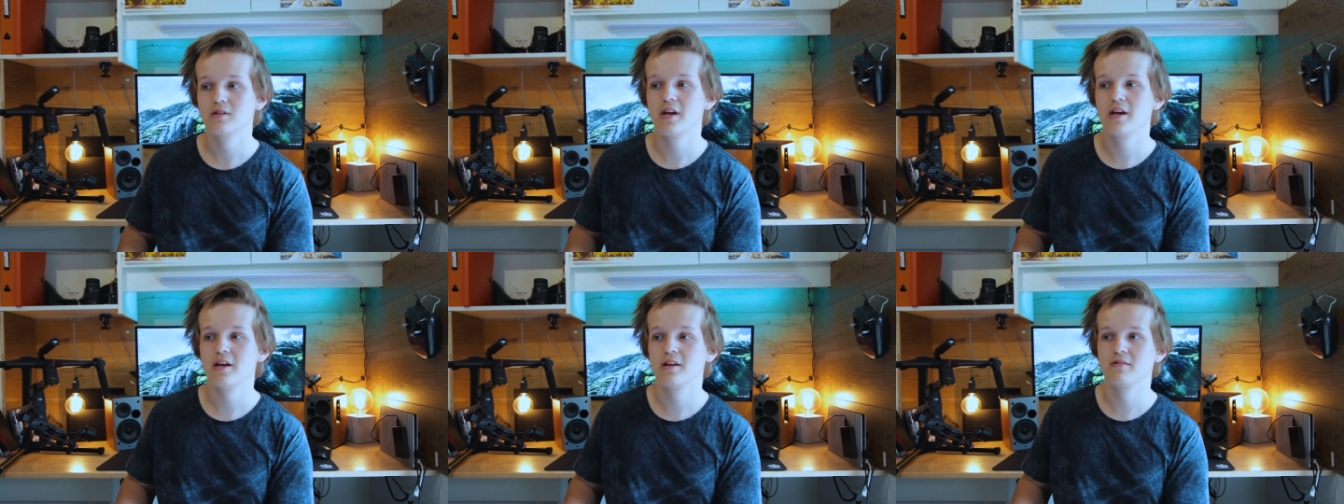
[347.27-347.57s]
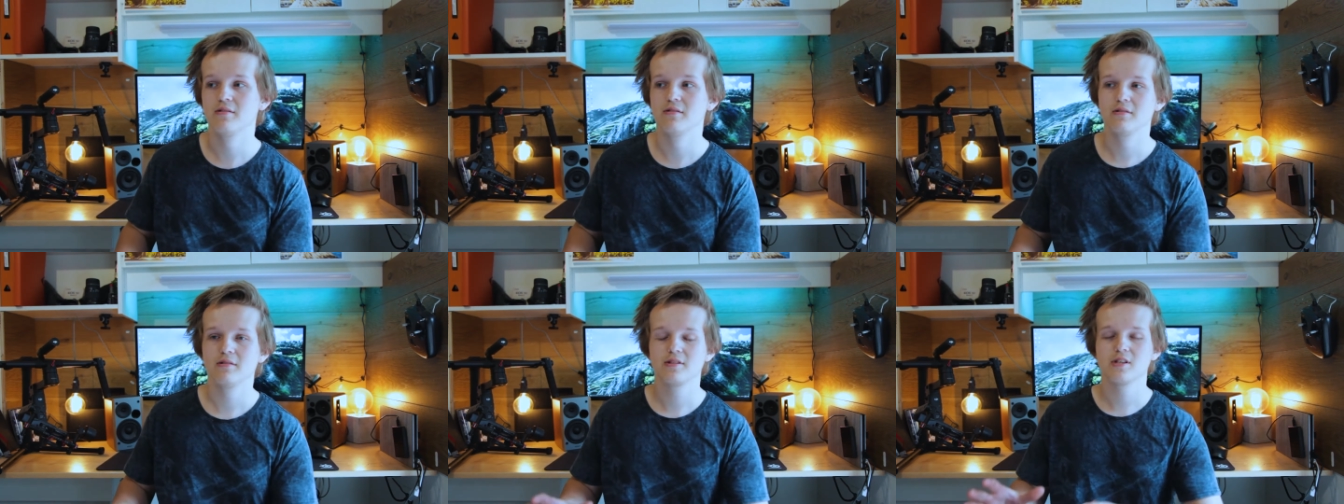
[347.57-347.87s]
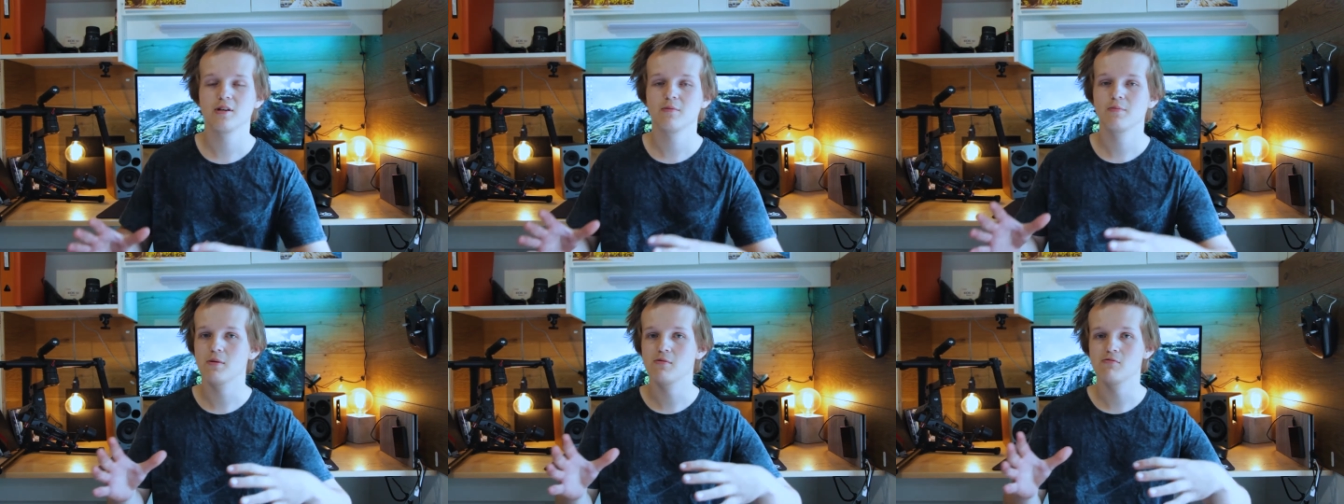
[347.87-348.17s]
and
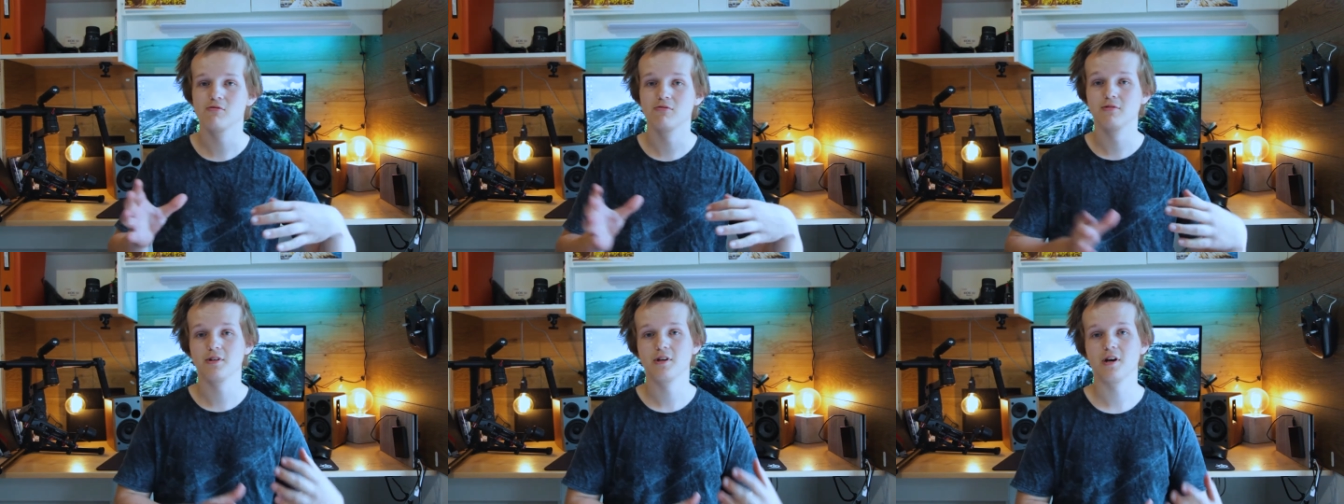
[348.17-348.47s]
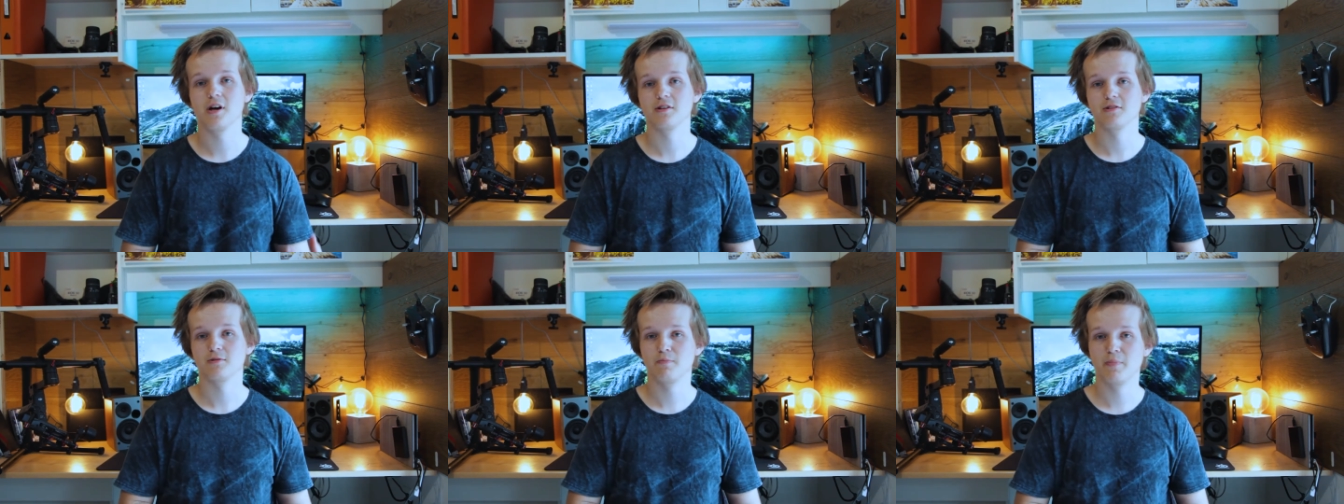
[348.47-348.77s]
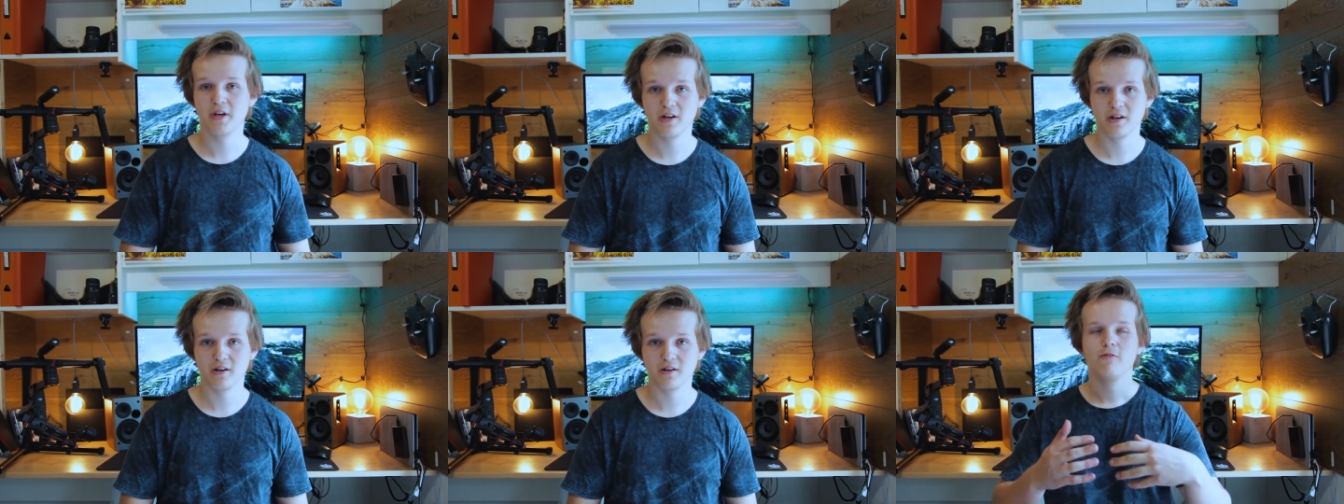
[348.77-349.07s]
some people regard as
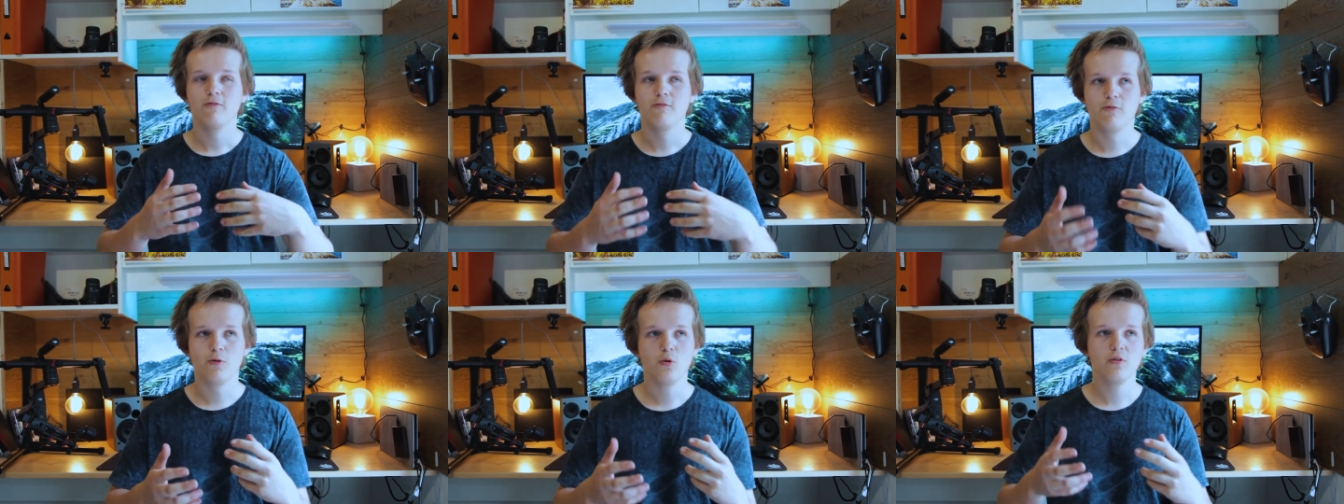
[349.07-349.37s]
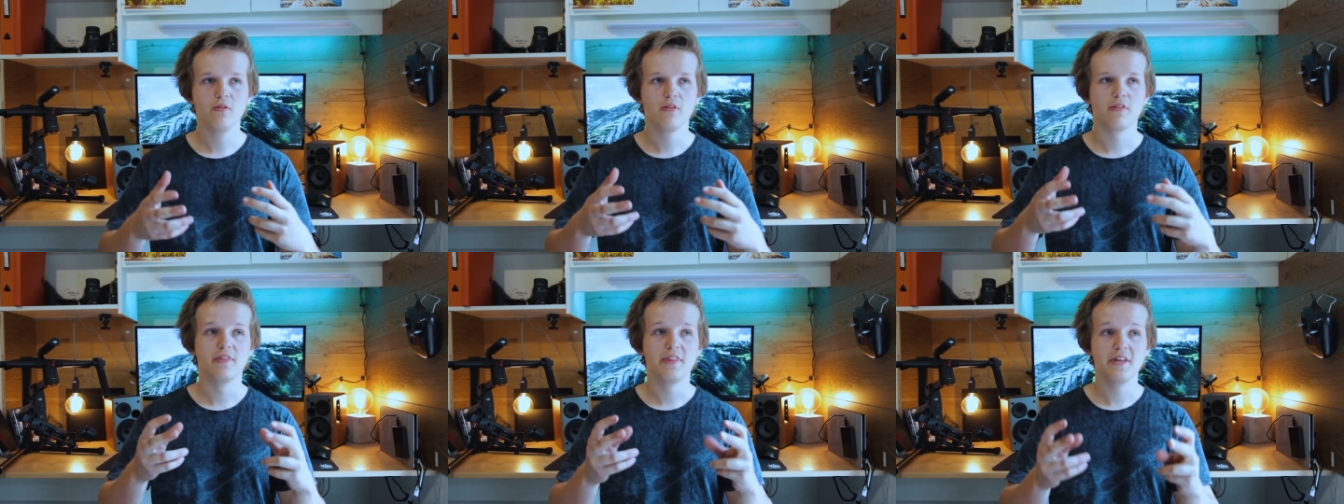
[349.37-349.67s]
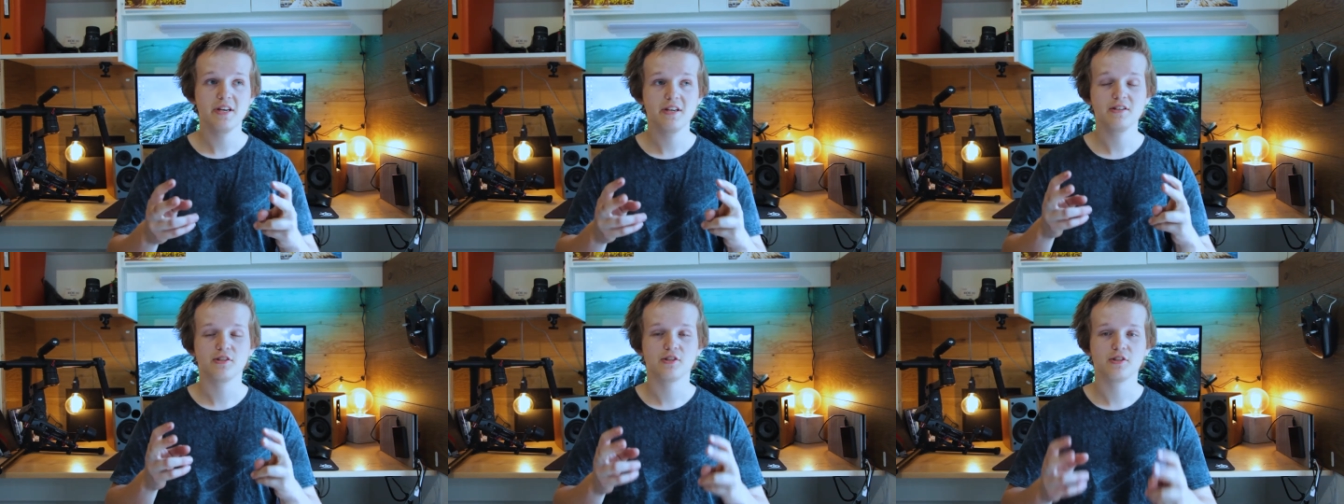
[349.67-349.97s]
better, for
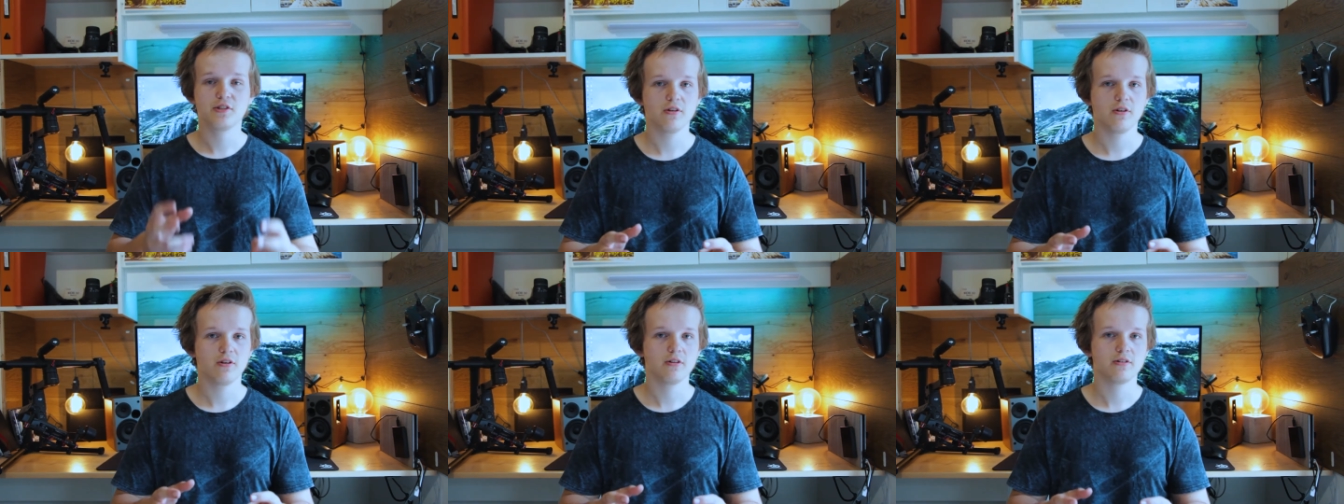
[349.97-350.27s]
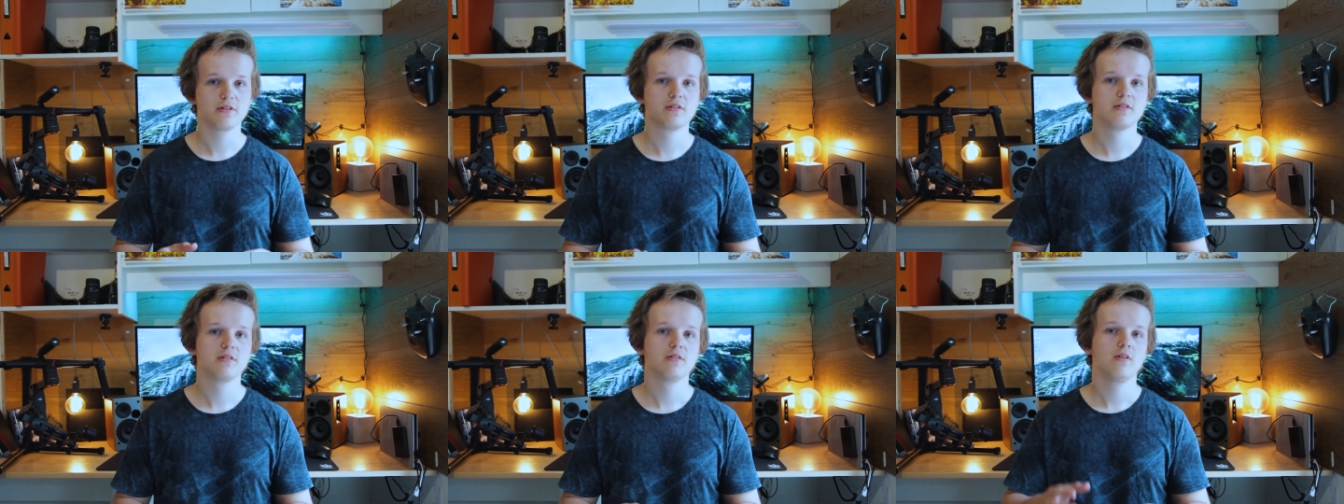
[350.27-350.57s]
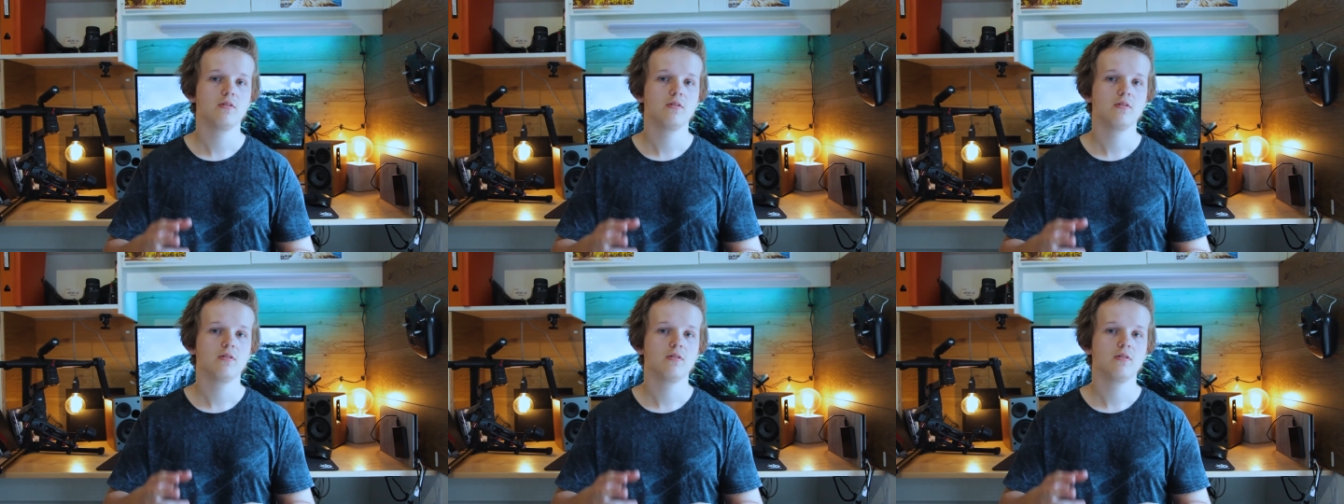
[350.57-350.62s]
these shots,